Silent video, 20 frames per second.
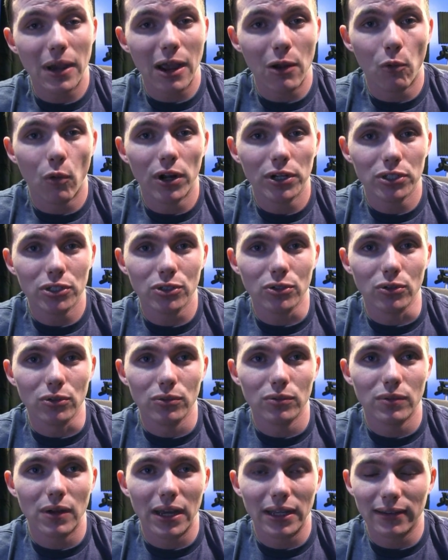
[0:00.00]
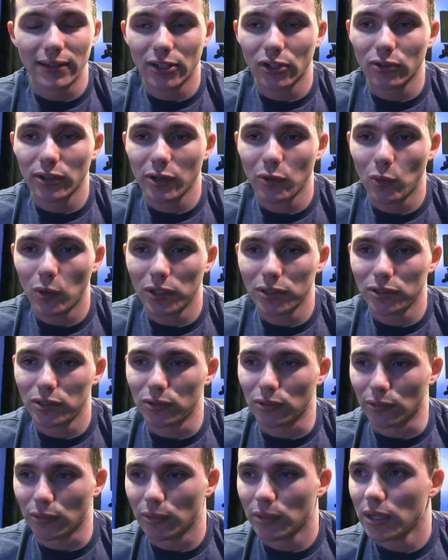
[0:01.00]
want to. I literally want
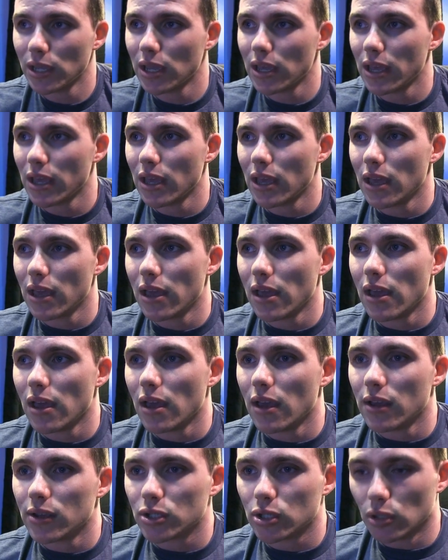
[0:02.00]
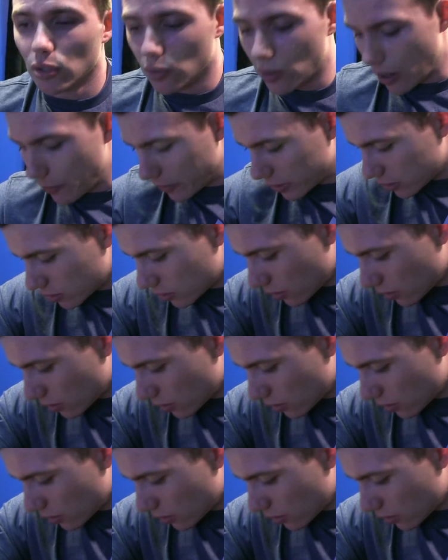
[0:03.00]
to. So I'm going to